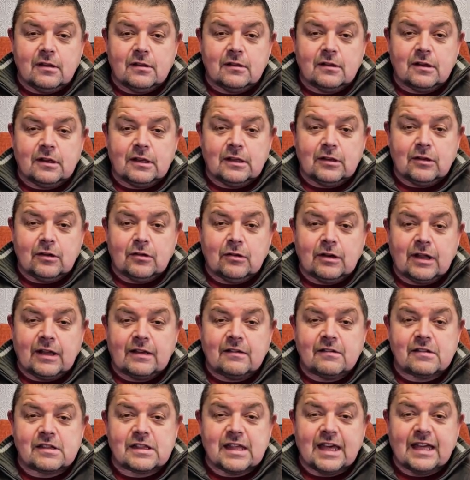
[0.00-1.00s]
and you know,
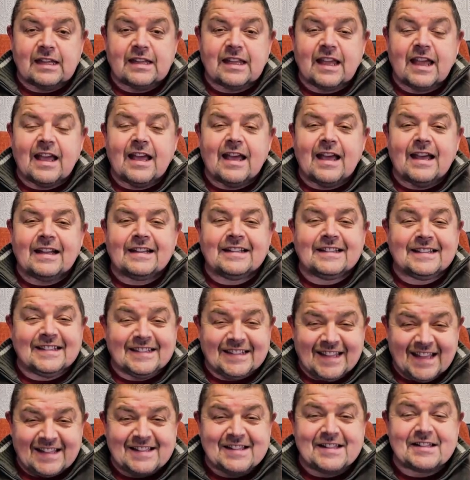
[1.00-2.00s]
like I said,
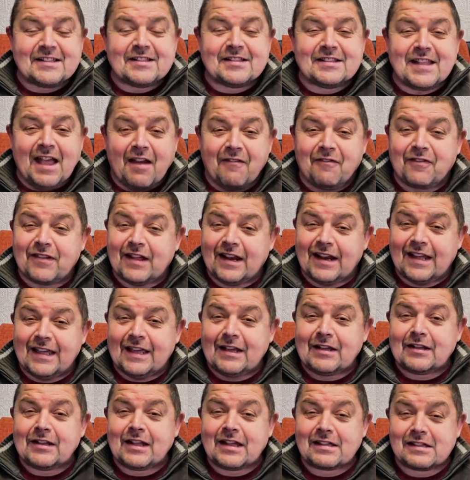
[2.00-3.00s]
this is
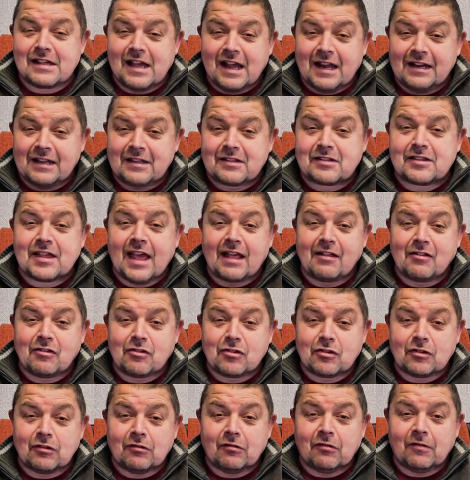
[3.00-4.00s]
definitely an
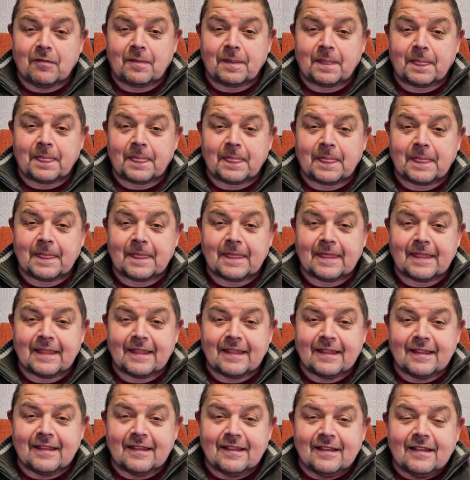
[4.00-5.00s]

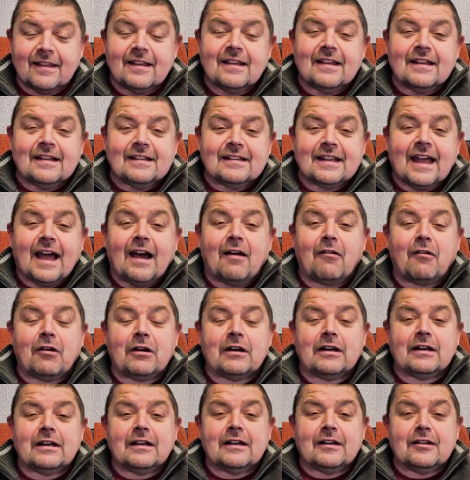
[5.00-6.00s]
essential.
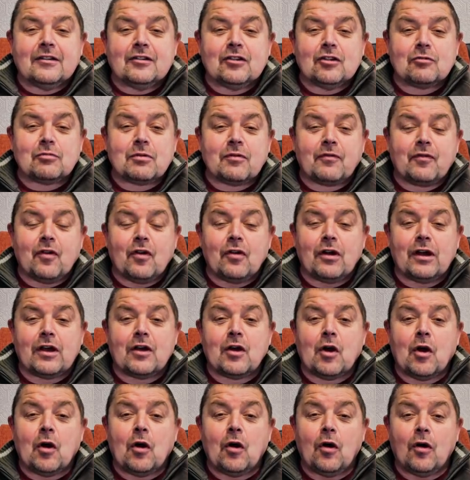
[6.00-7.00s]
Now, just before I
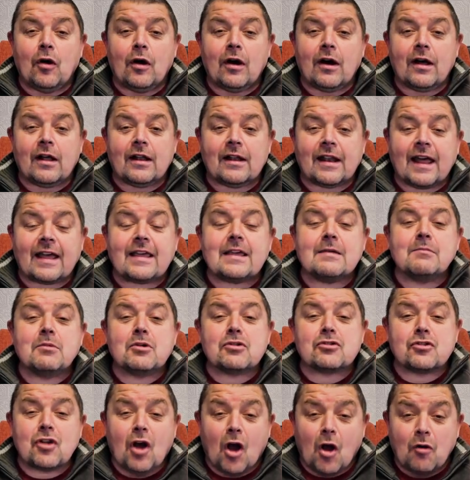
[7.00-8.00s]
go, like, you
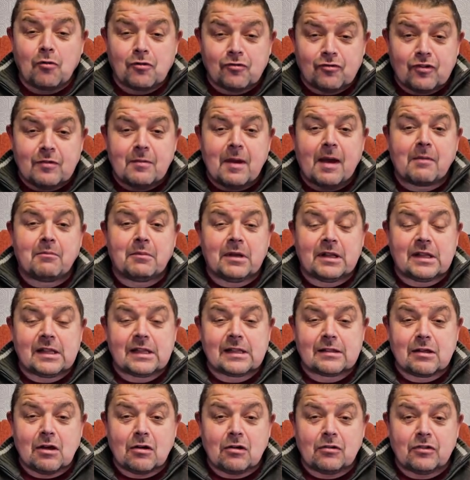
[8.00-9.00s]
must always remember
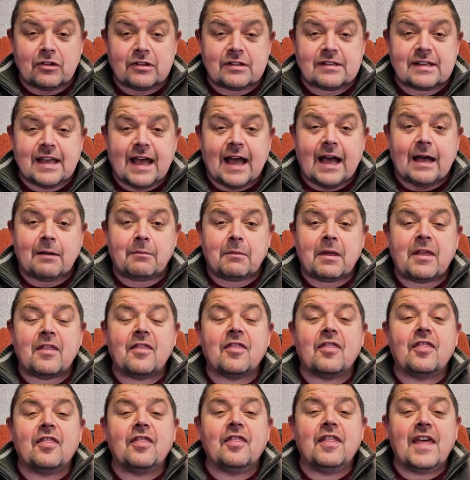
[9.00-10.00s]
this all the time.
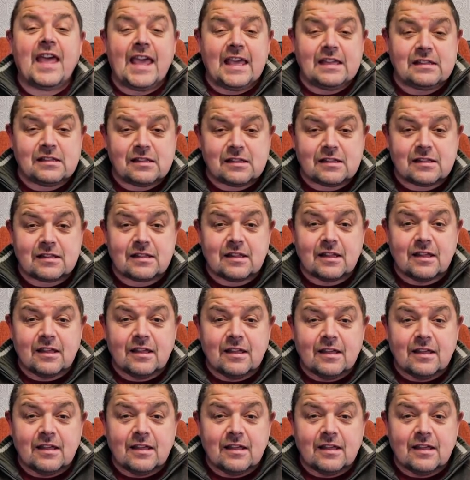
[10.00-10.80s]
This